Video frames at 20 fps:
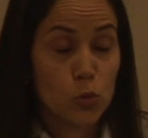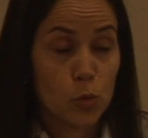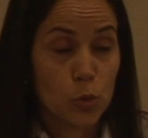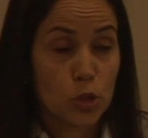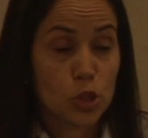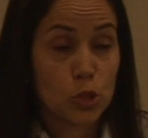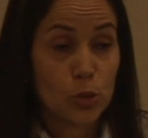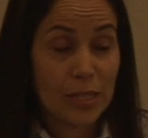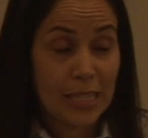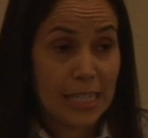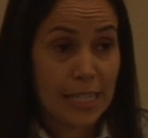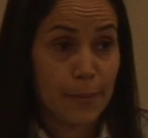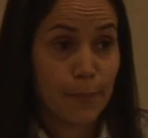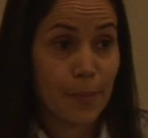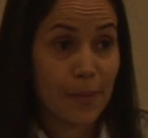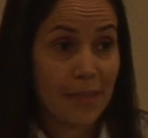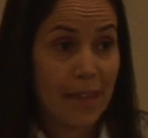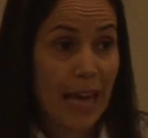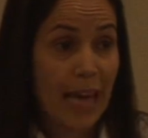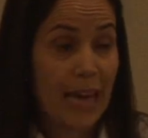to work to keep
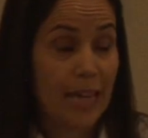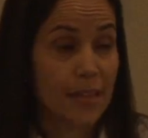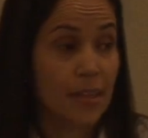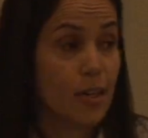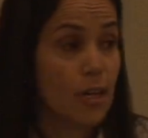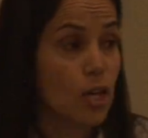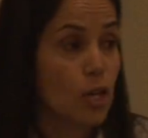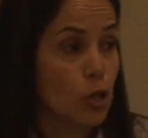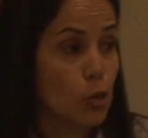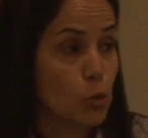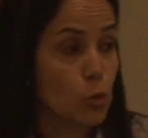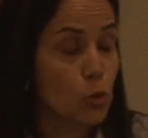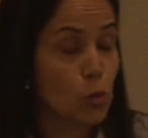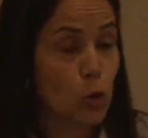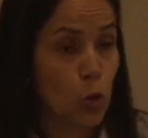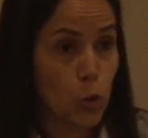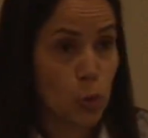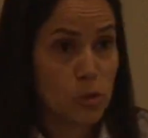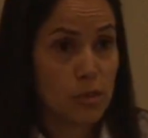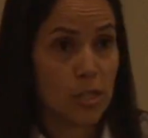that
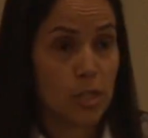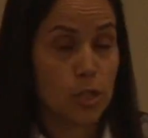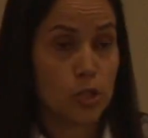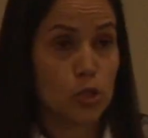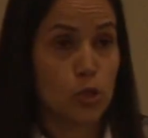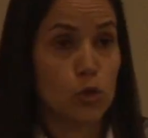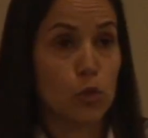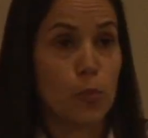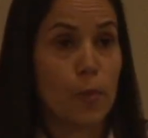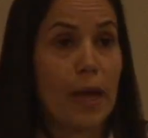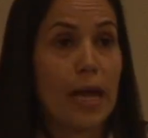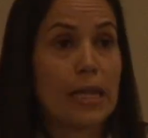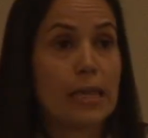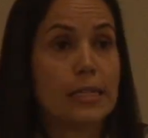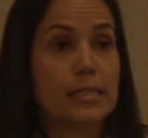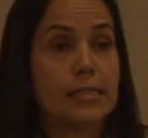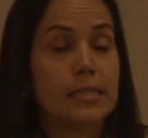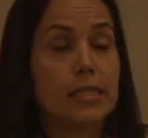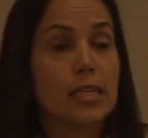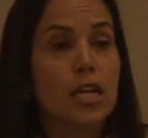glucose under
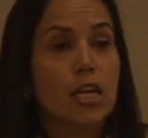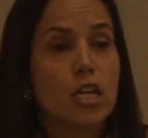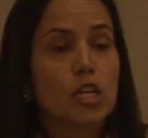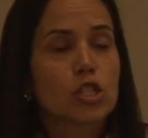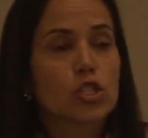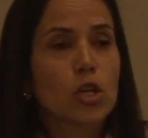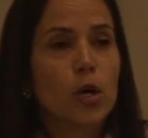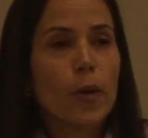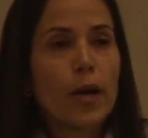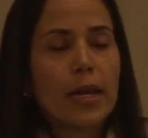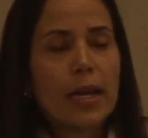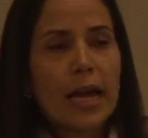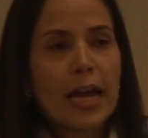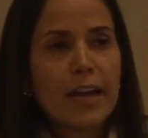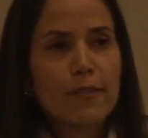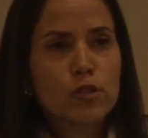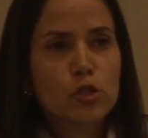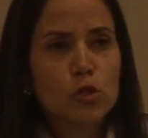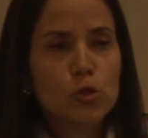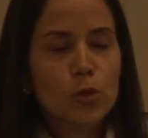normality. So, and I
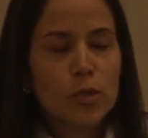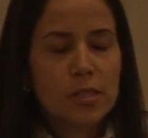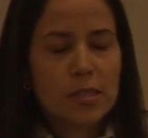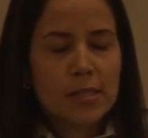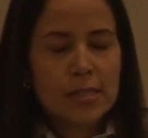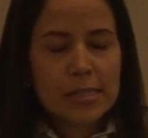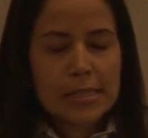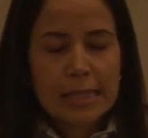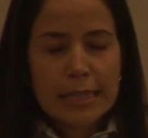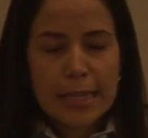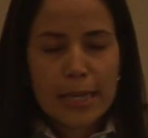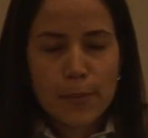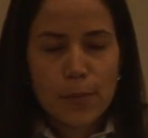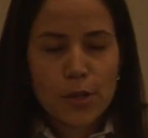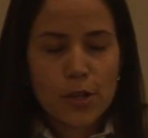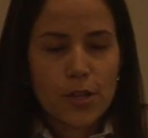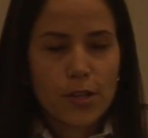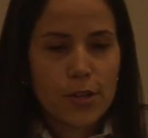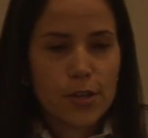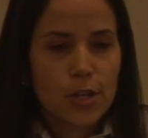have to do a
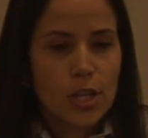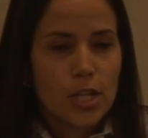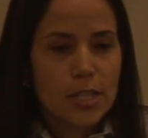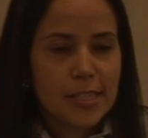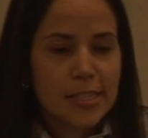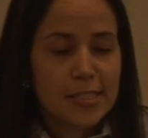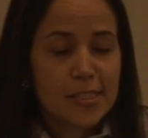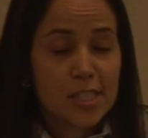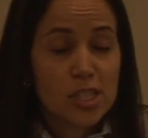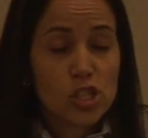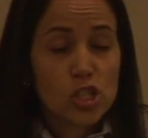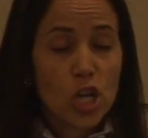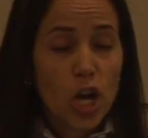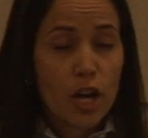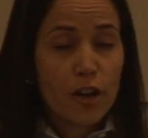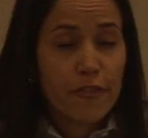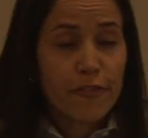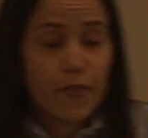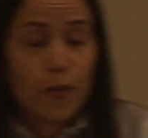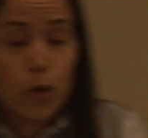disclaimer here. This is a stock